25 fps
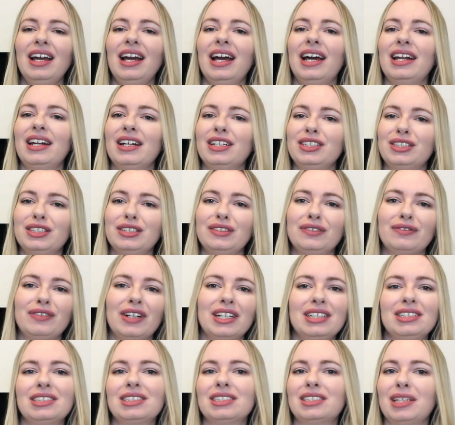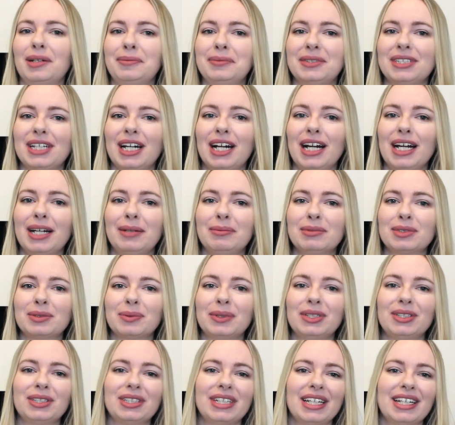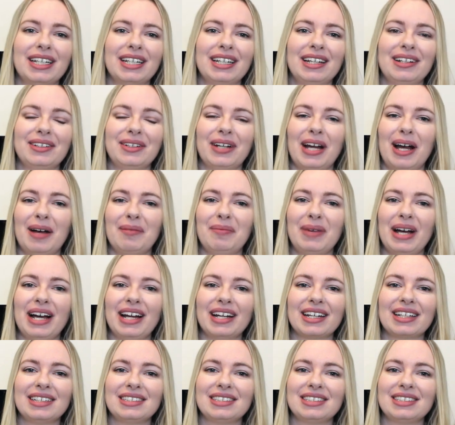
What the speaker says: And I do find sometimes when you're taking out your handbag,